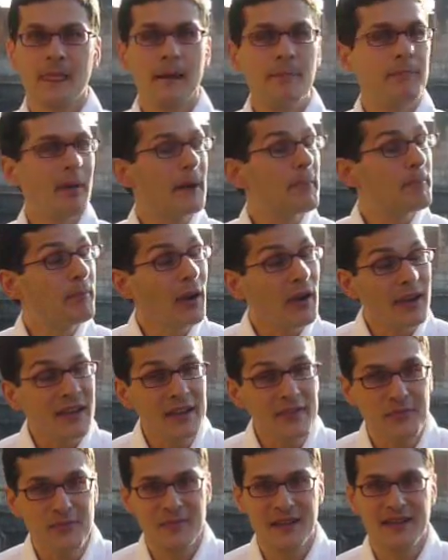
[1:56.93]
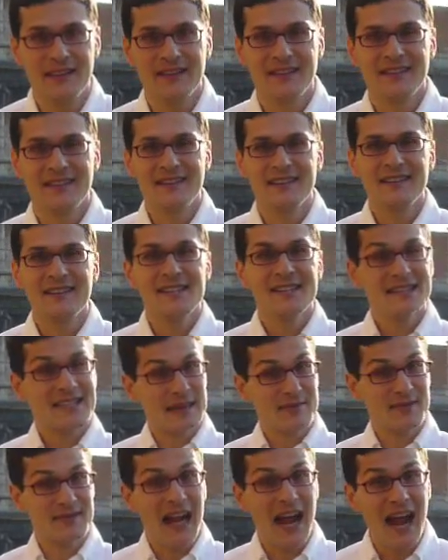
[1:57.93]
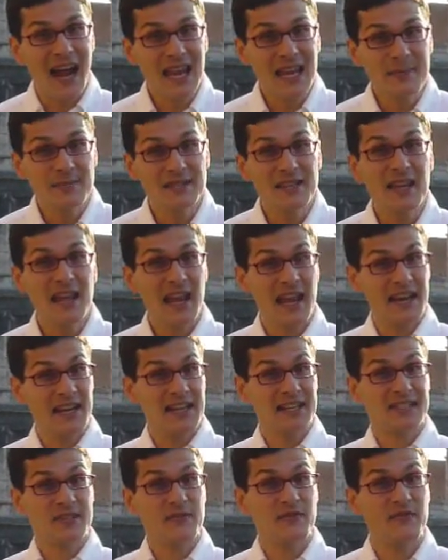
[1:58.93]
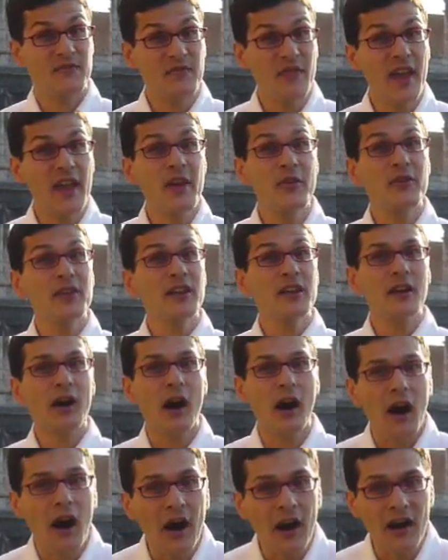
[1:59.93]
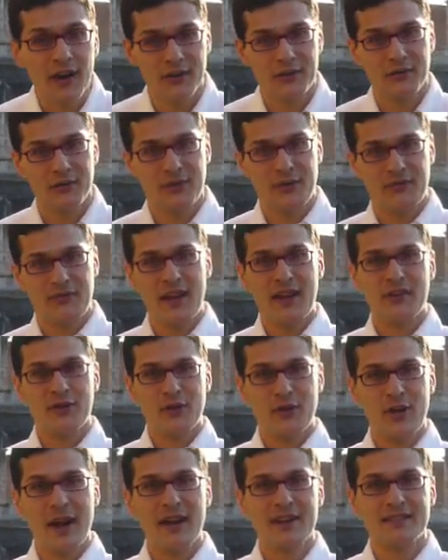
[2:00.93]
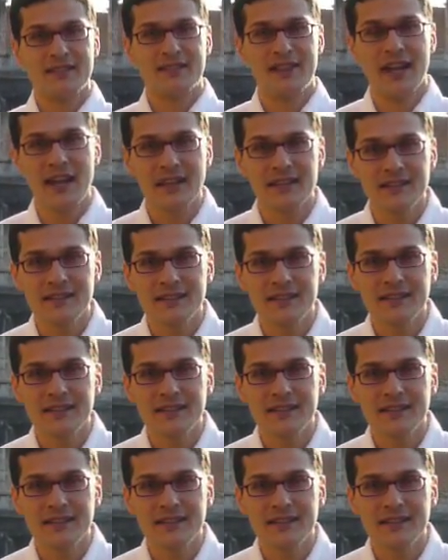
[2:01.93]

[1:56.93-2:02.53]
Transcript: But believe me, sometimes it is very hard to defend the United States.